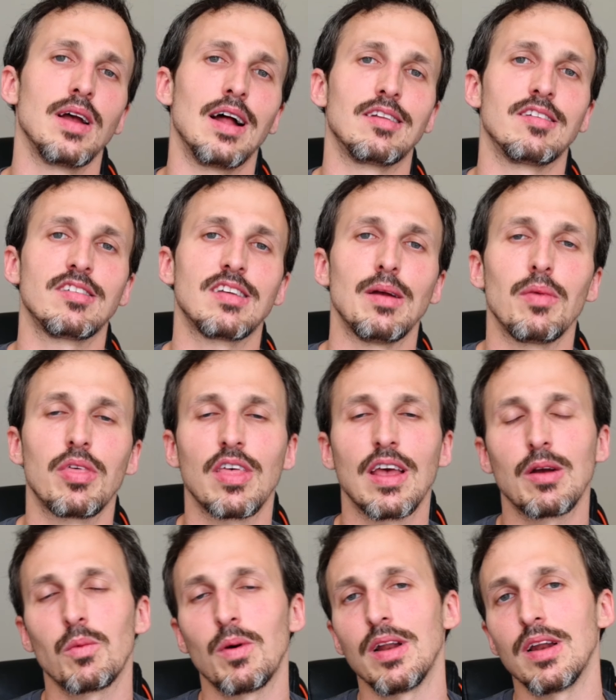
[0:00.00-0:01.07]
And the same
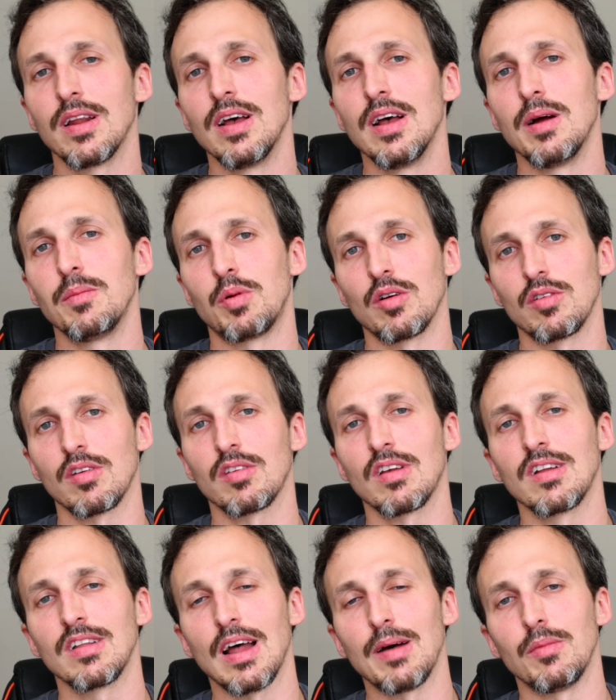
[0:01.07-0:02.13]
thing when
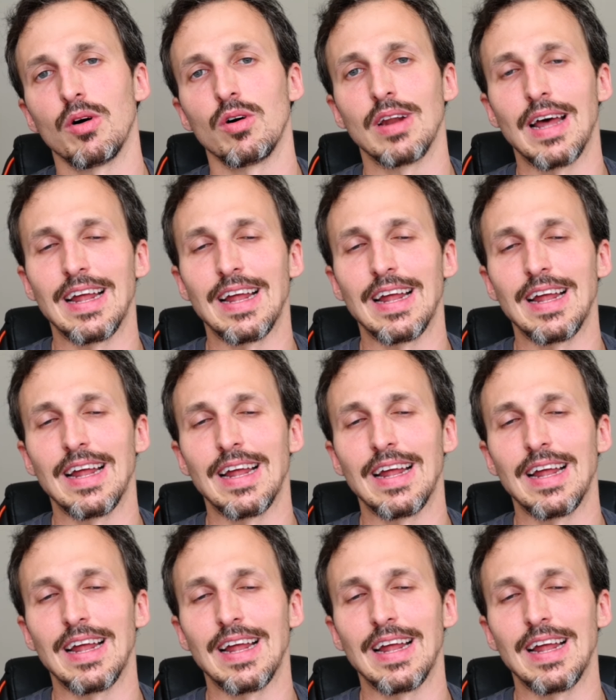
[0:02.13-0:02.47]
processing them on